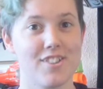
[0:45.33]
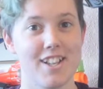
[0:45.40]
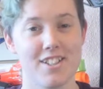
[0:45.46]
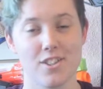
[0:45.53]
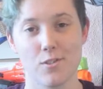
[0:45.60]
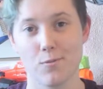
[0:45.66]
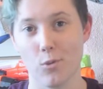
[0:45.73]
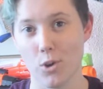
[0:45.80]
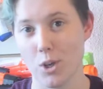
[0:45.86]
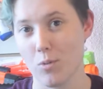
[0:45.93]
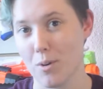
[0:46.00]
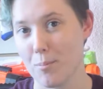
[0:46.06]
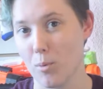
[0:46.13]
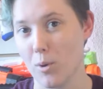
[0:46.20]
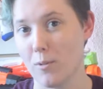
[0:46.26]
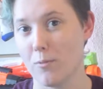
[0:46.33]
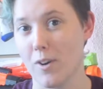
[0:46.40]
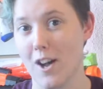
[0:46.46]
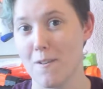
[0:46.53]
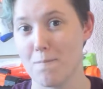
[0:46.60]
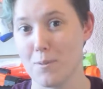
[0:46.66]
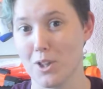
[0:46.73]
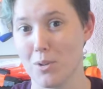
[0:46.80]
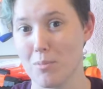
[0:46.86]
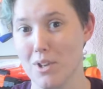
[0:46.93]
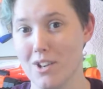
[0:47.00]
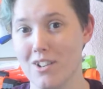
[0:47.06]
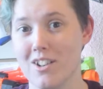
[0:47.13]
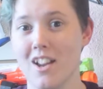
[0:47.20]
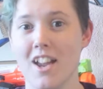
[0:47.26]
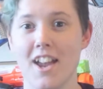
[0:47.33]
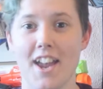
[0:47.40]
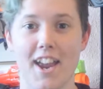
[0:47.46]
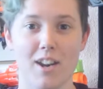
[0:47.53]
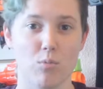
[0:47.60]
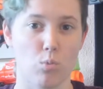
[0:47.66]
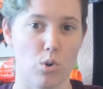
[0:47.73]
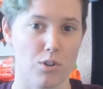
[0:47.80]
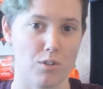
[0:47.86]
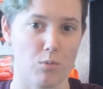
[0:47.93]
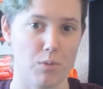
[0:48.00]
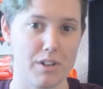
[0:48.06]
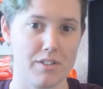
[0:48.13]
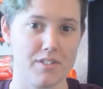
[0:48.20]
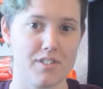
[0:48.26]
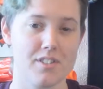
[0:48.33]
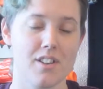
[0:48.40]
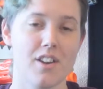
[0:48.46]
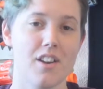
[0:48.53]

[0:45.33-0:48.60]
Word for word: That's the forty-one point five millimeter and worker wheels.